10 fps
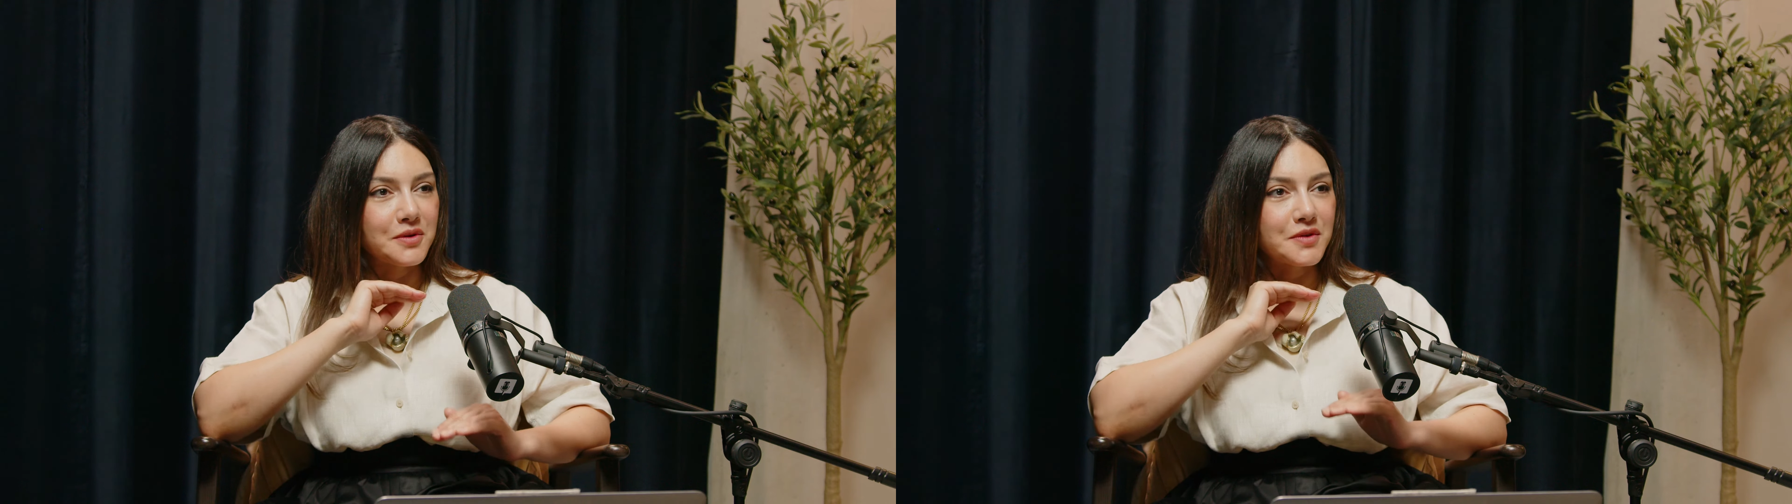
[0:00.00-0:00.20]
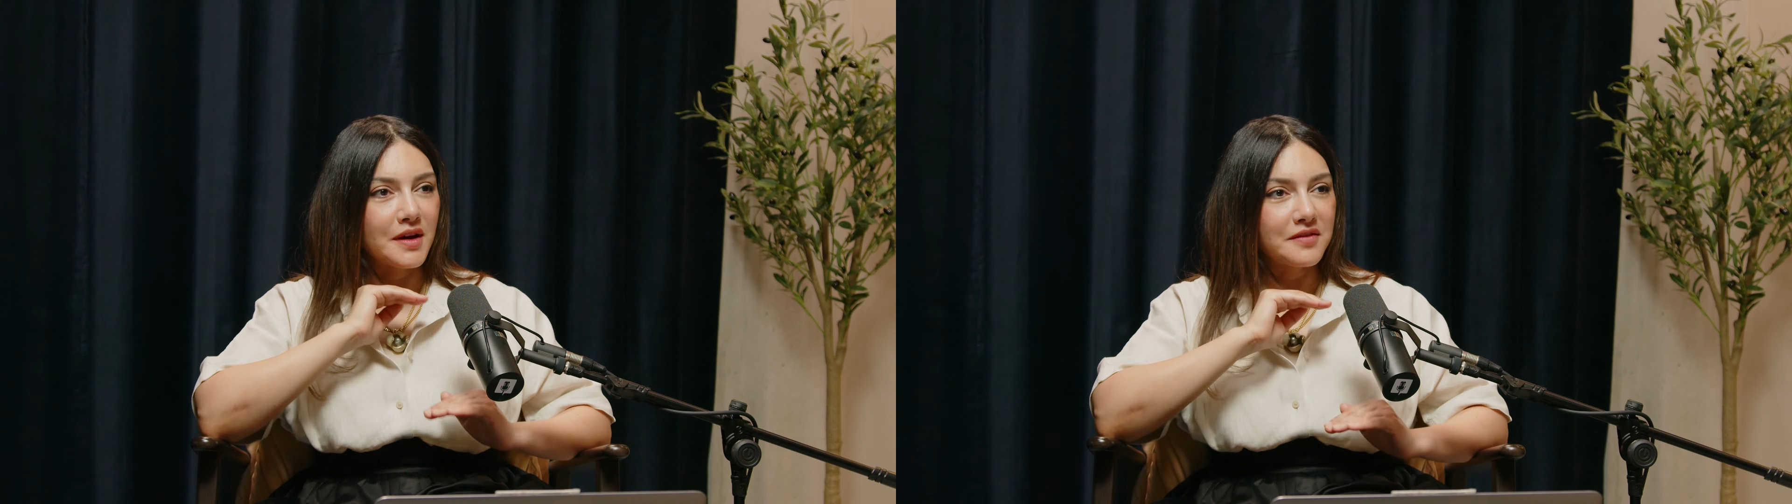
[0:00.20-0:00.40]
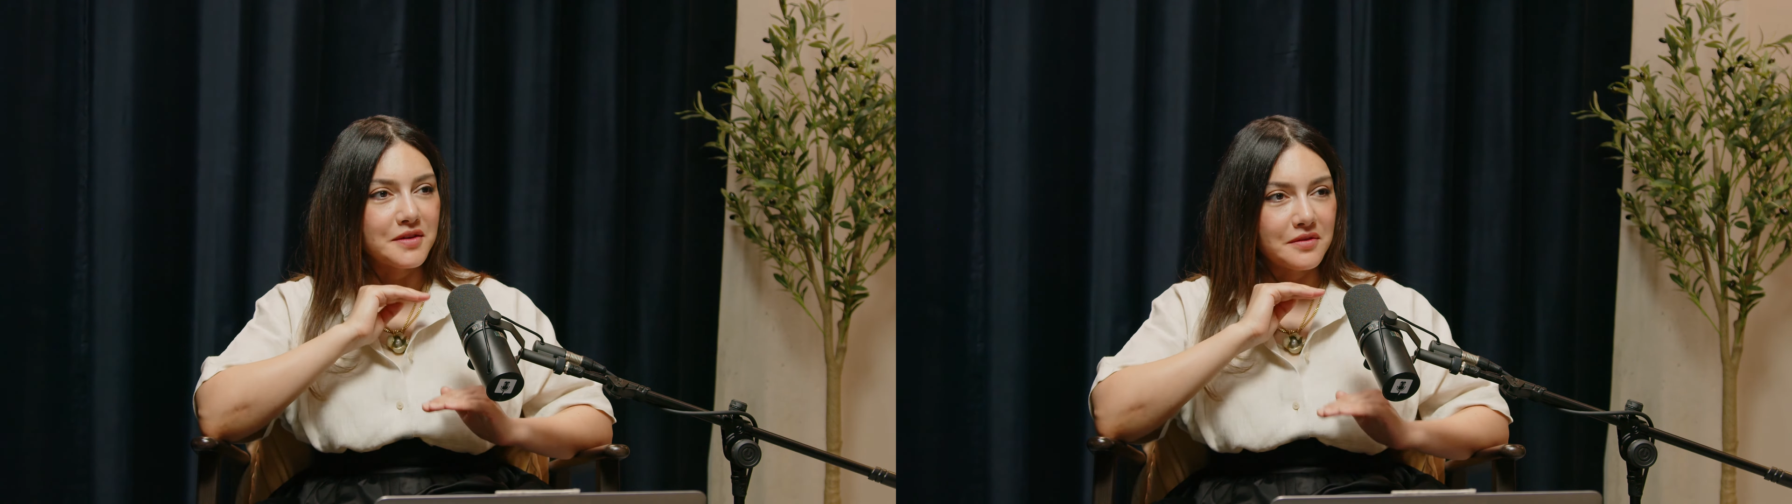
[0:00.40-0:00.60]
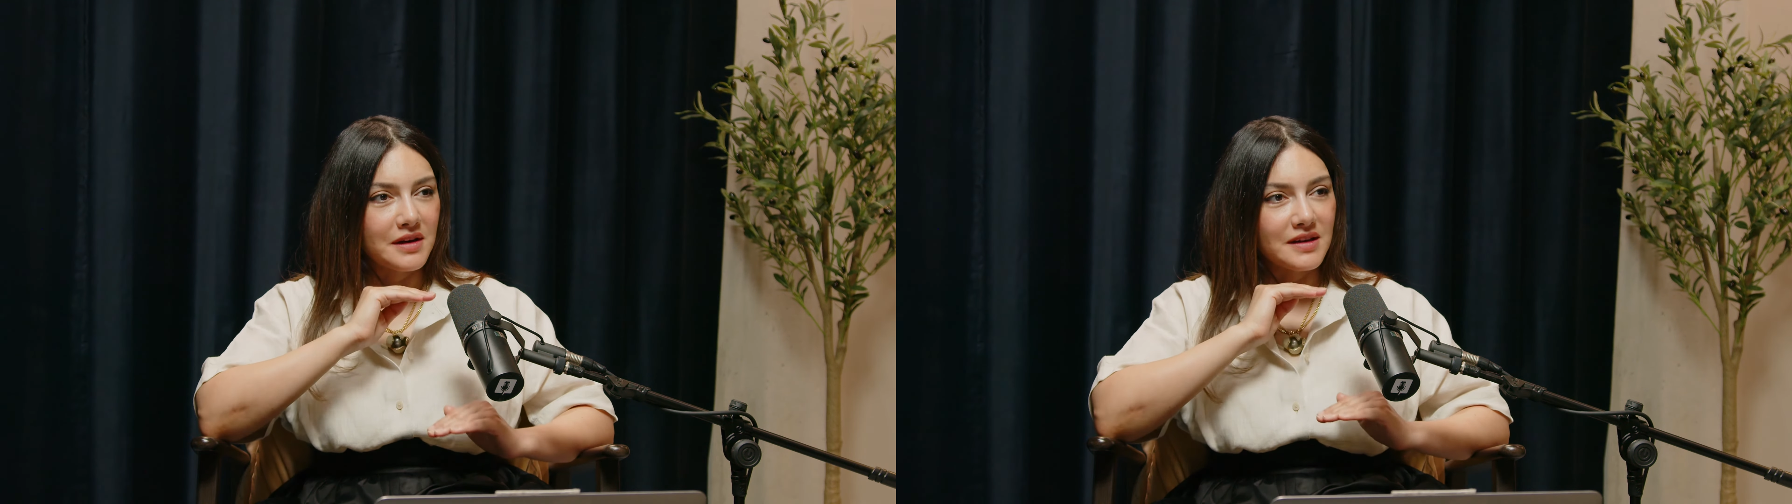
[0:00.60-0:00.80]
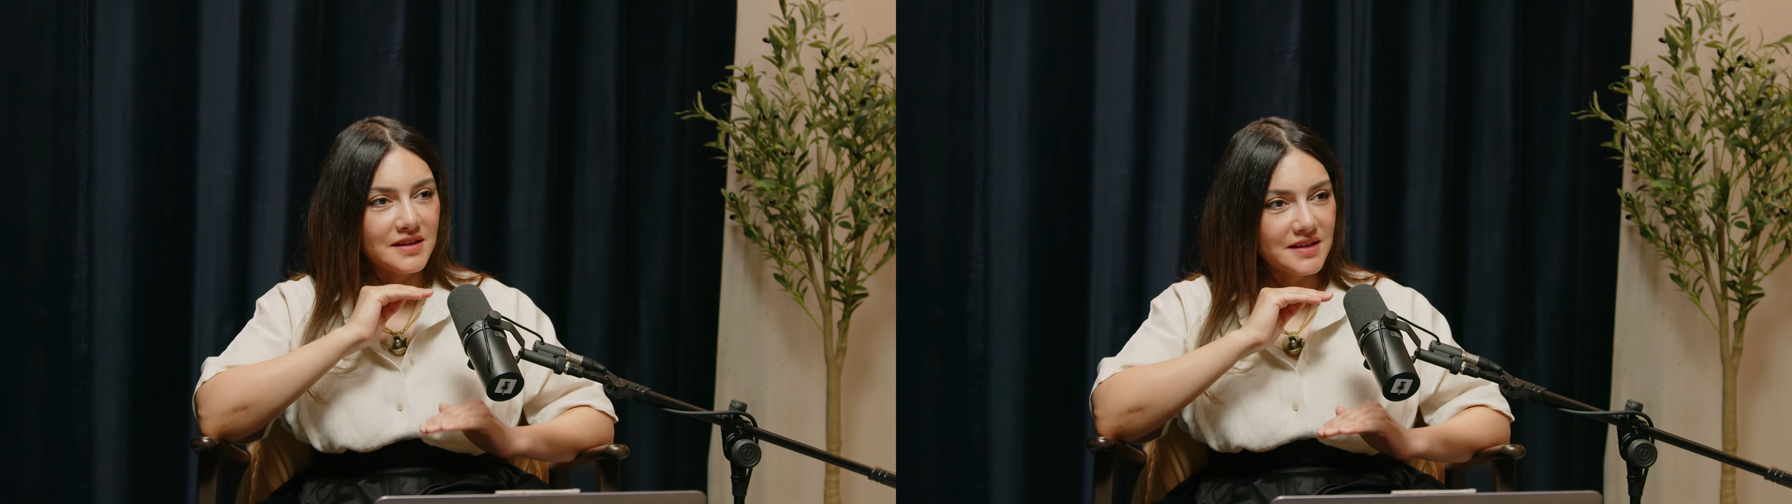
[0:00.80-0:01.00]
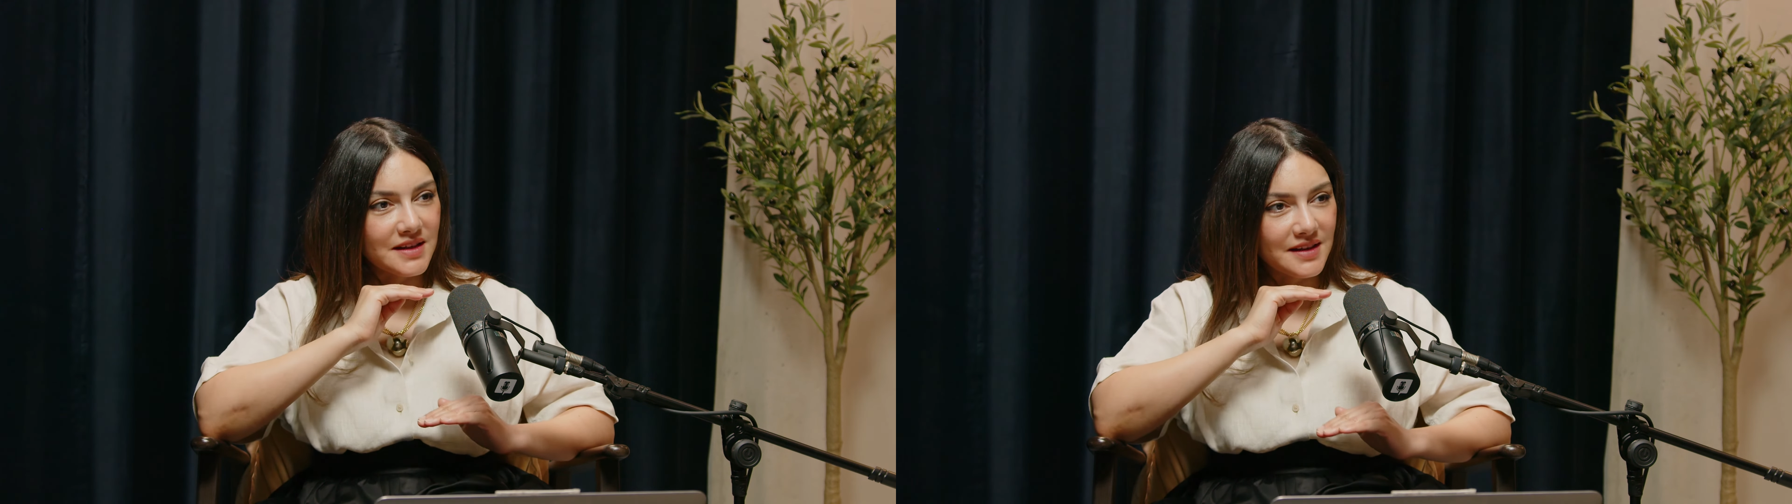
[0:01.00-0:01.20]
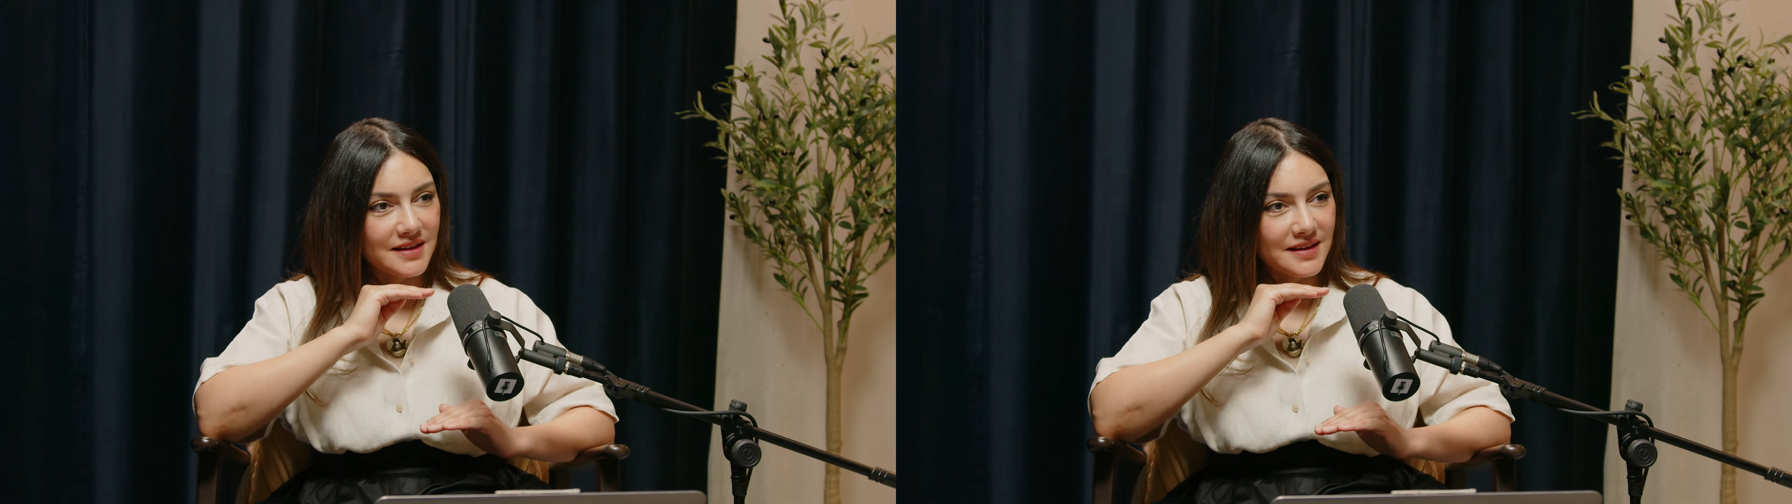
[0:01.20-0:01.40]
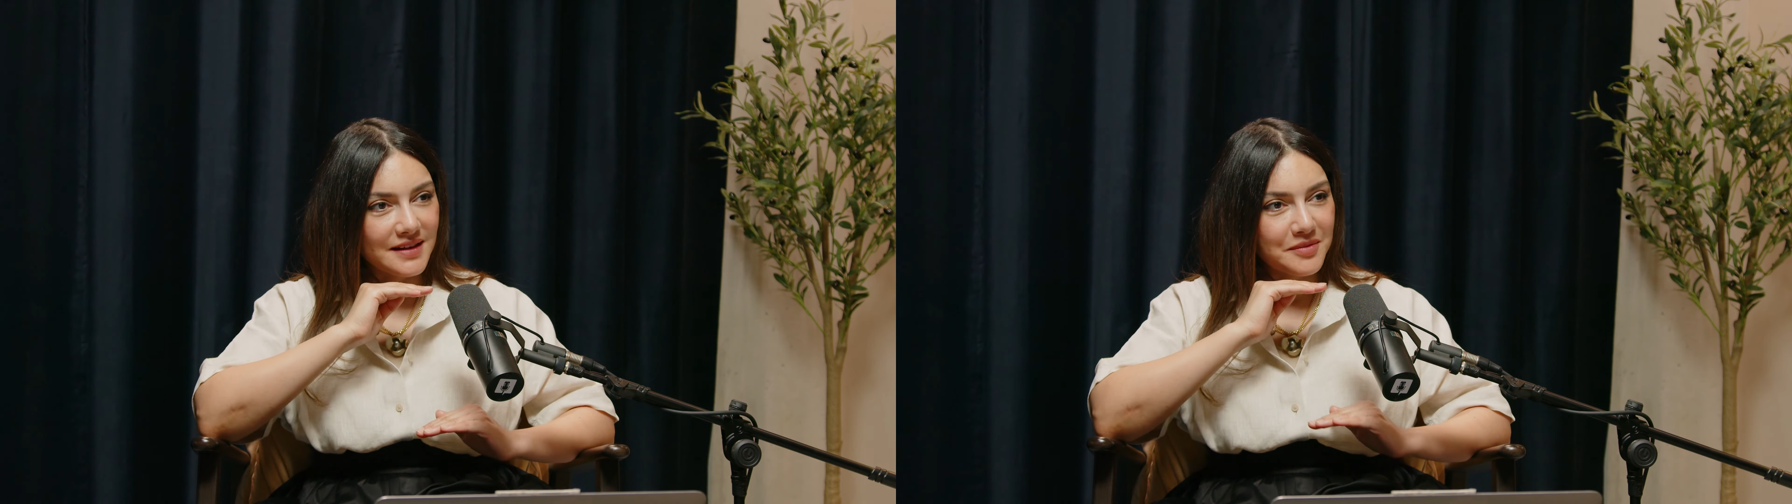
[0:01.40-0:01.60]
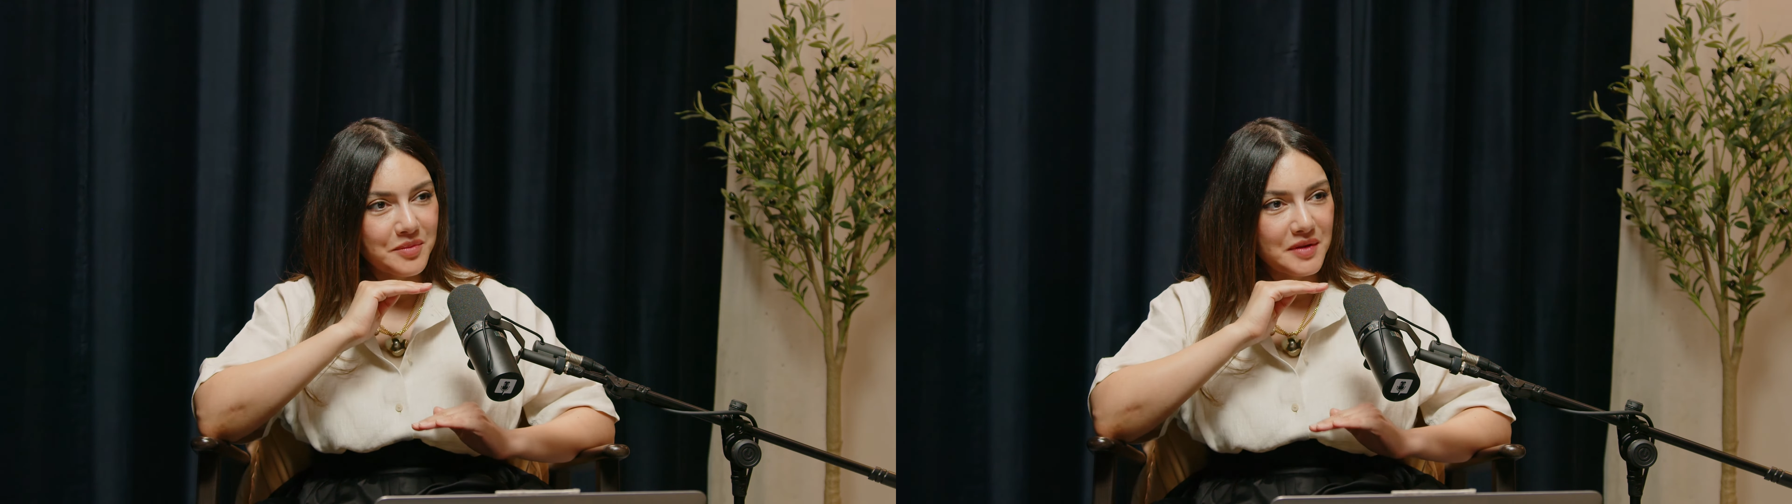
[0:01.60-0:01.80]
also have the realistic